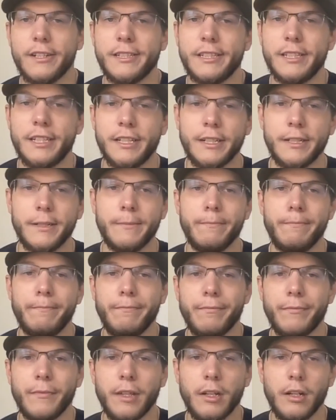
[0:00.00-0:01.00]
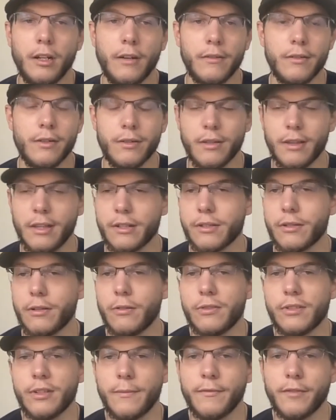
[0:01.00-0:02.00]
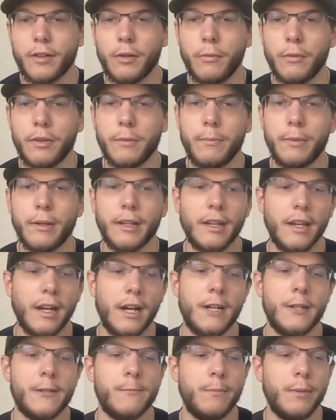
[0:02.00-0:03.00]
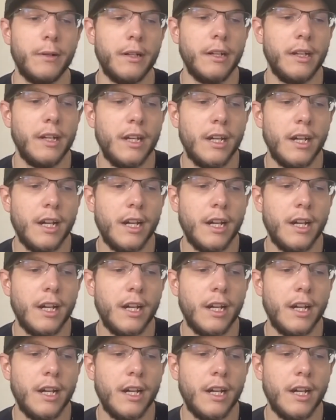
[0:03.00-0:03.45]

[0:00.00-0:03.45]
and obviously that starts up front with the big guys. But